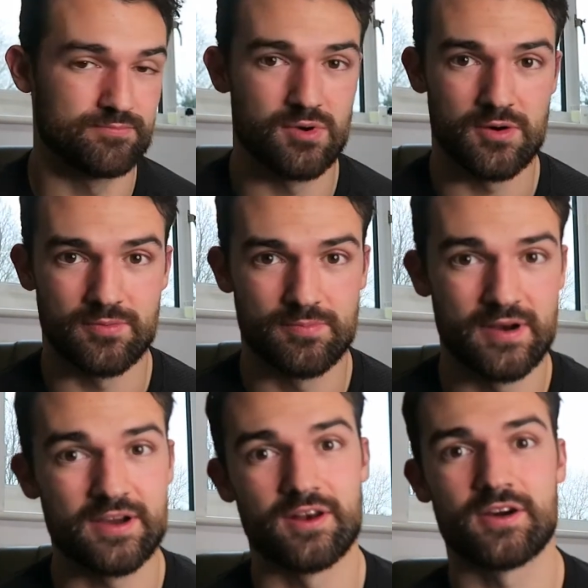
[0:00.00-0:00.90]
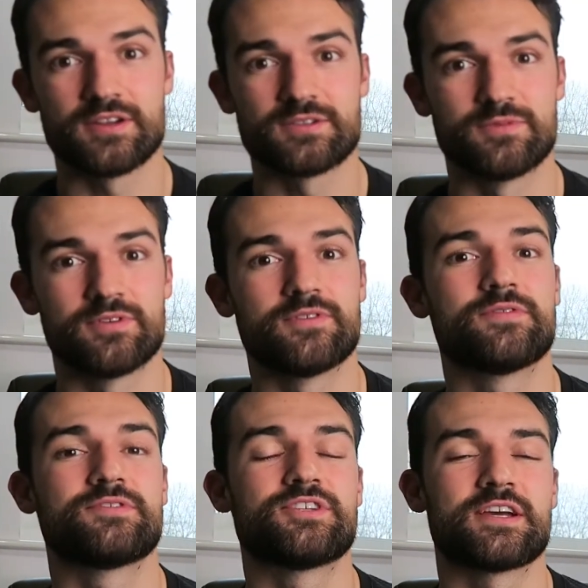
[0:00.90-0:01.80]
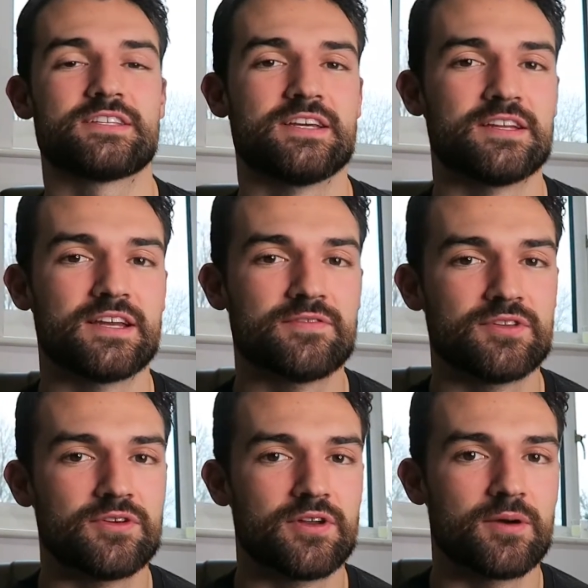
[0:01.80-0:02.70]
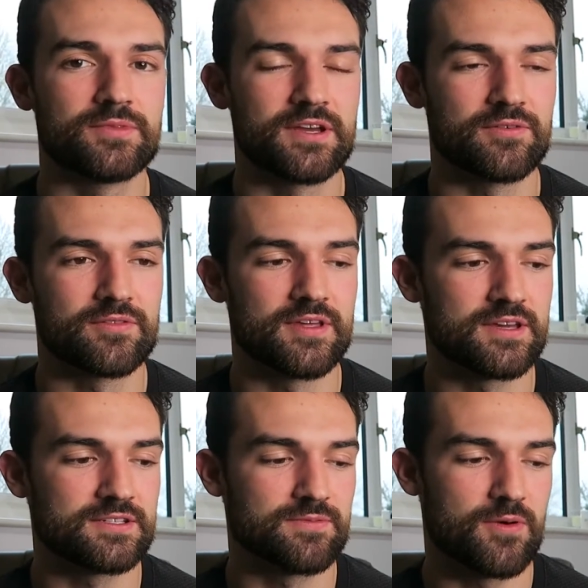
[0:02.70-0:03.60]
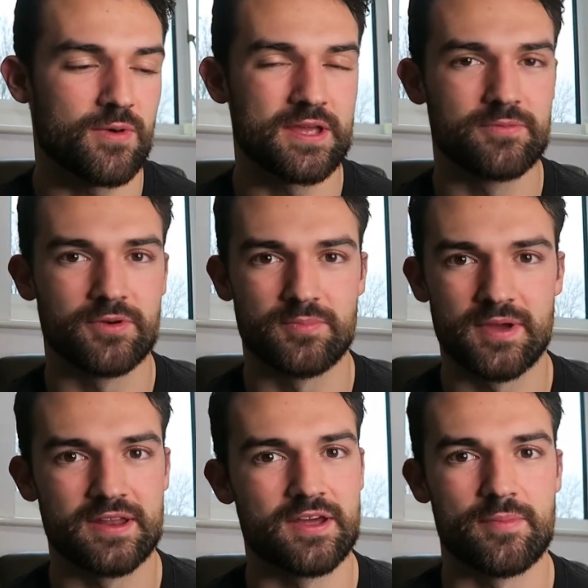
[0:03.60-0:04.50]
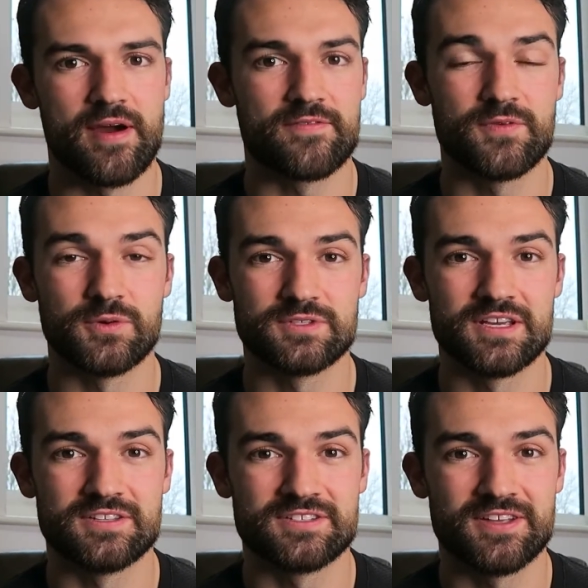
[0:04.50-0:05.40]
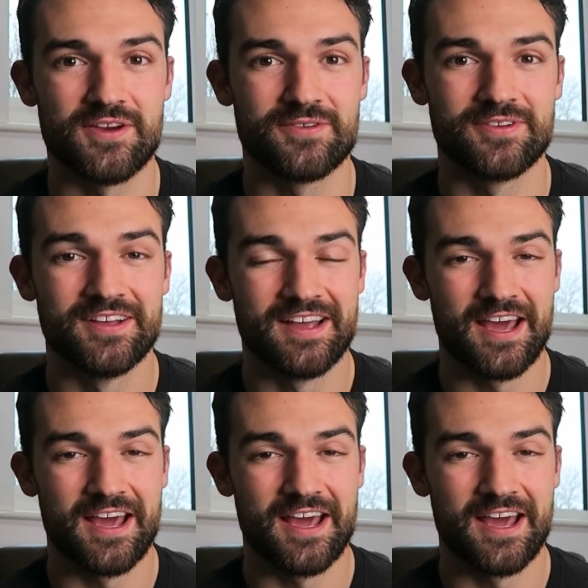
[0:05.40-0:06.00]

Well, when I last would have checked in and given you an update on things, my weight would have been about fourteen stone.